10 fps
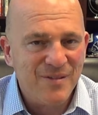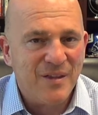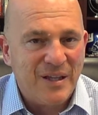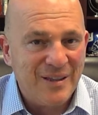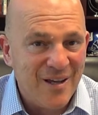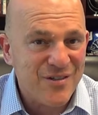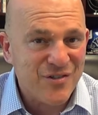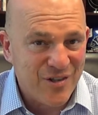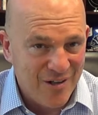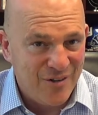the less
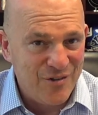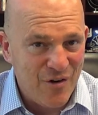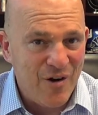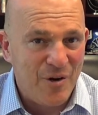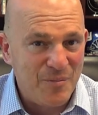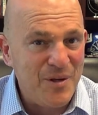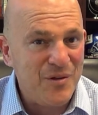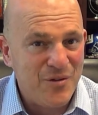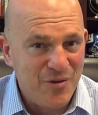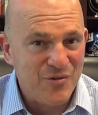skilled your
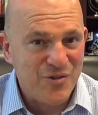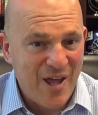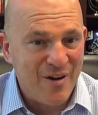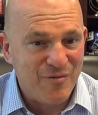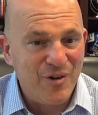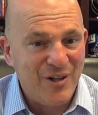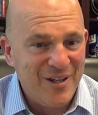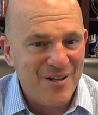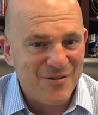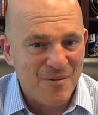LP2 staff really
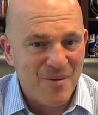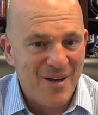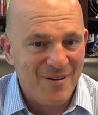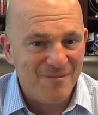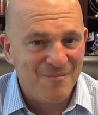needs to be,